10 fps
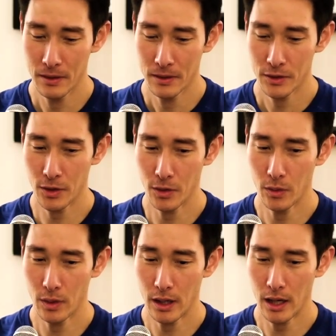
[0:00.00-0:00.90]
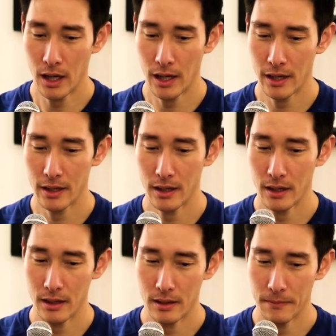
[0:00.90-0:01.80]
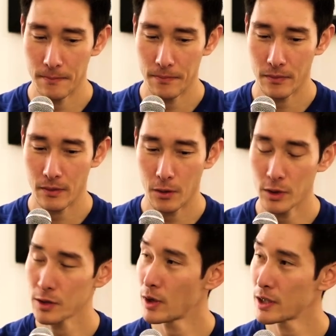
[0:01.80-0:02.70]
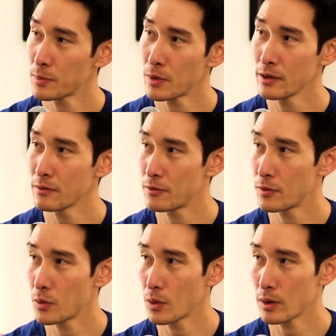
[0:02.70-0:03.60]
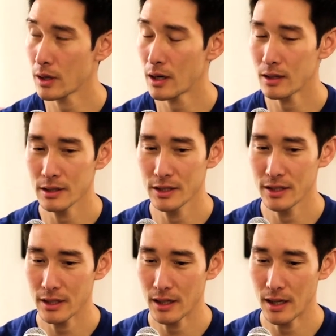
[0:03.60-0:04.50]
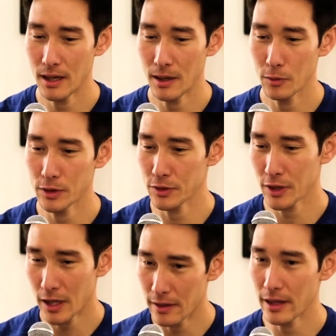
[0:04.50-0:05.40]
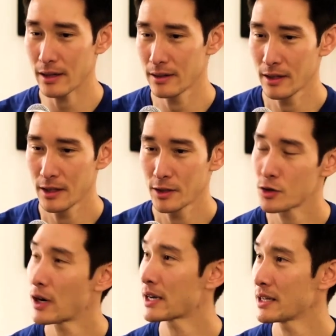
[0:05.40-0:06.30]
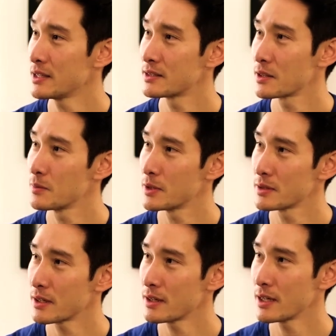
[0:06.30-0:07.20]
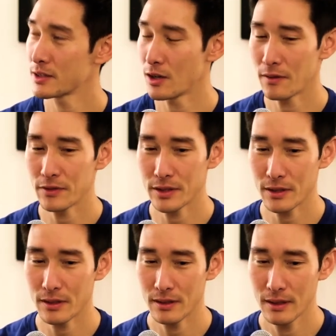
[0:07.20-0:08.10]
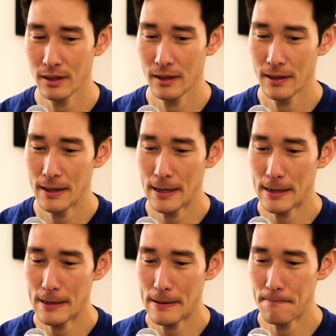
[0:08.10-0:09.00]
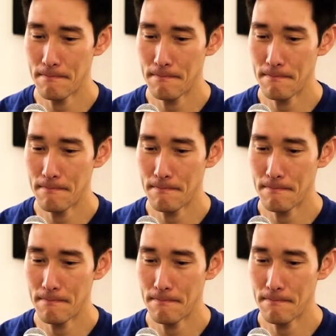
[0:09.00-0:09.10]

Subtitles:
So I went to West Point for college, which was kind of that track into the military as an officer. I